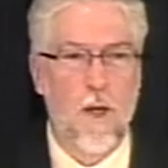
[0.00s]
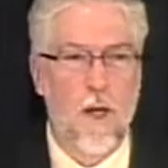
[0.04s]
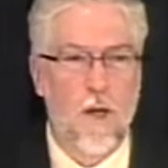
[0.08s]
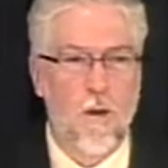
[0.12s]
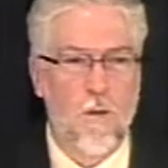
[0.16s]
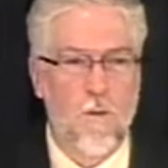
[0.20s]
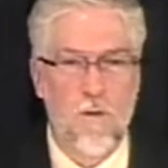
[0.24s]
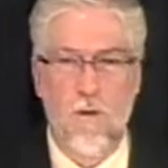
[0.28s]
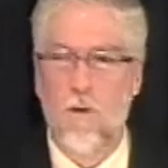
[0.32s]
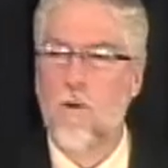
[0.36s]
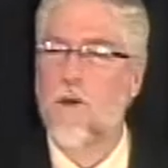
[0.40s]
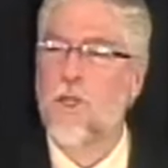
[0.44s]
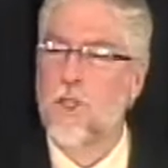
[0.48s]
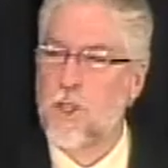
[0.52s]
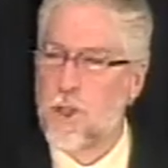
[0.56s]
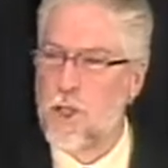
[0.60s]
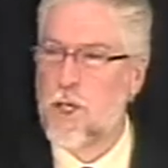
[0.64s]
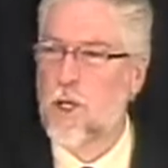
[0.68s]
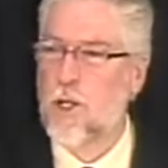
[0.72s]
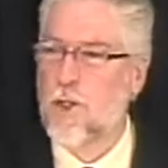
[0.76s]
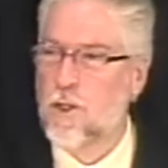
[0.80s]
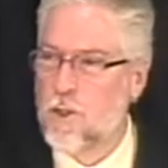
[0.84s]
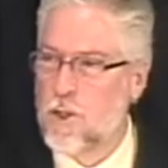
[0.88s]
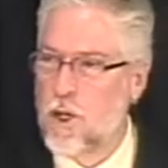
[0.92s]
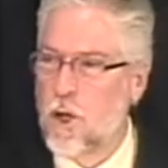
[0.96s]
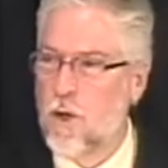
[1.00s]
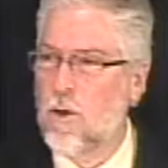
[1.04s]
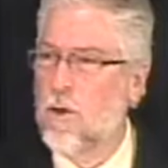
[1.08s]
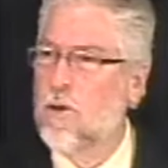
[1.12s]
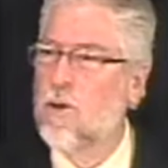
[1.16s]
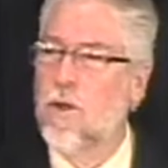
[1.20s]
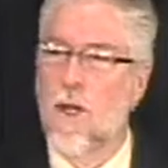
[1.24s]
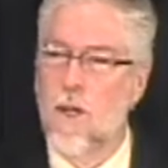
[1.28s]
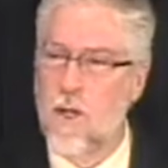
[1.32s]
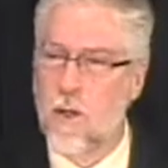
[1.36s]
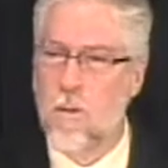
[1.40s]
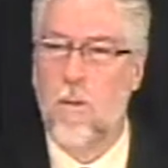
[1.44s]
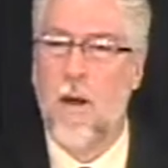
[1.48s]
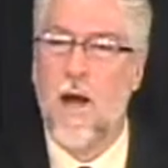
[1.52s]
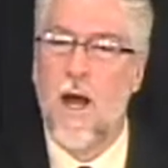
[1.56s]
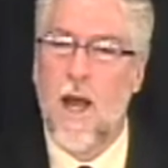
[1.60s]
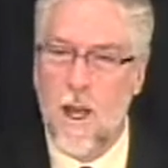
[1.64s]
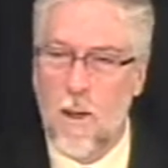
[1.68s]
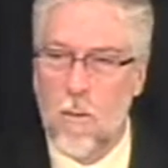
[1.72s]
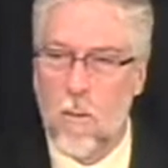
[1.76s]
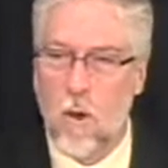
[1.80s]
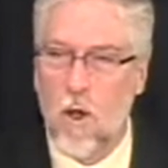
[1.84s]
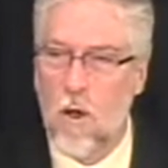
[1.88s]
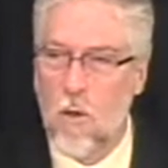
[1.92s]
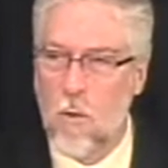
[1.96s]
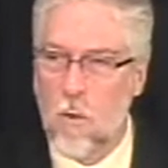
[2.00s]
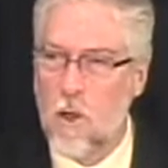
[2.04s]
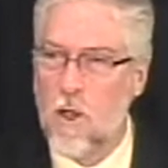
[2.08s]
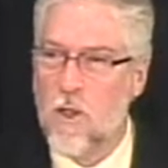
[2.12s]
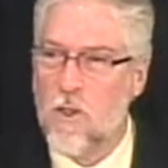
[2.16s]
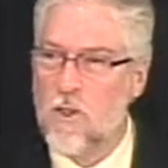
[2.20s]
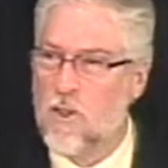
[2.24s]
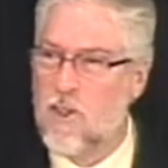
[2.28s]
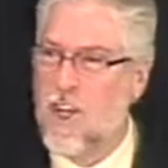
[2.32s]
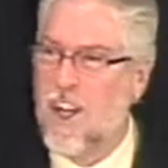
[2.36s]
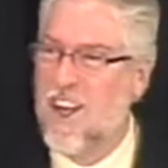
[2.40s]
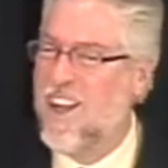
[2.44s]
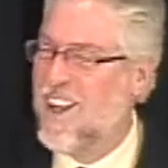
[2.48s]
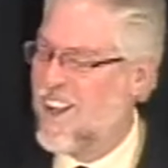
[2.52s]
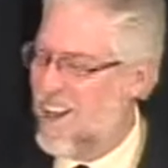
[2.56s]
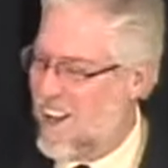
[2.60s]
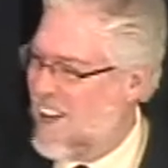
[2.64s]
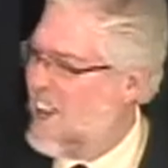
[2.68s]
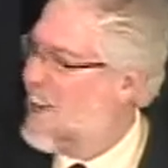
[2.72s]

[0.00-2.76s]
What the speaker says: of Christians, other than the Bible, was